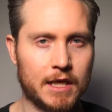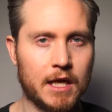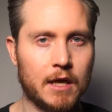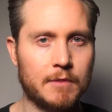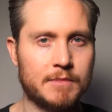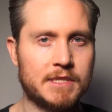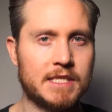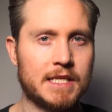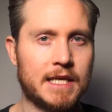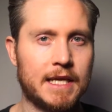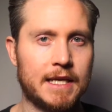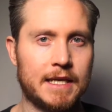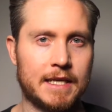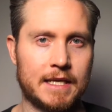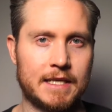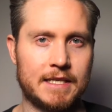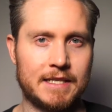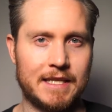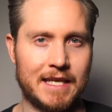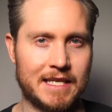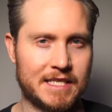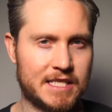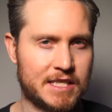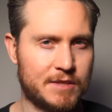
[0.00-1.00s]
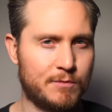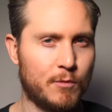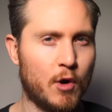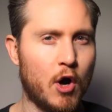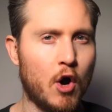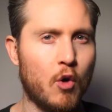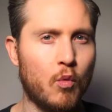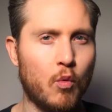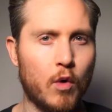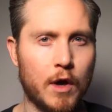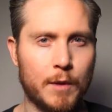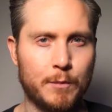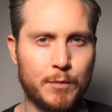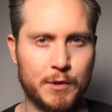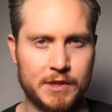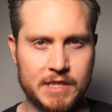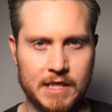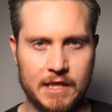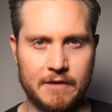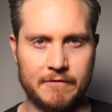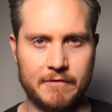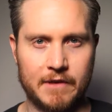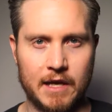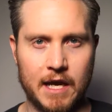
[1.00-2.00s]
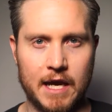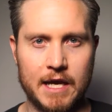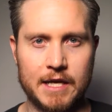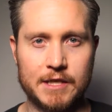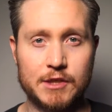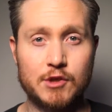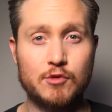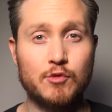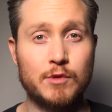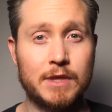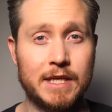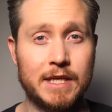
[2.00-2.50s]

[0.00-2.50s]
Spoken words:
comes to getting into that small 1% of guys who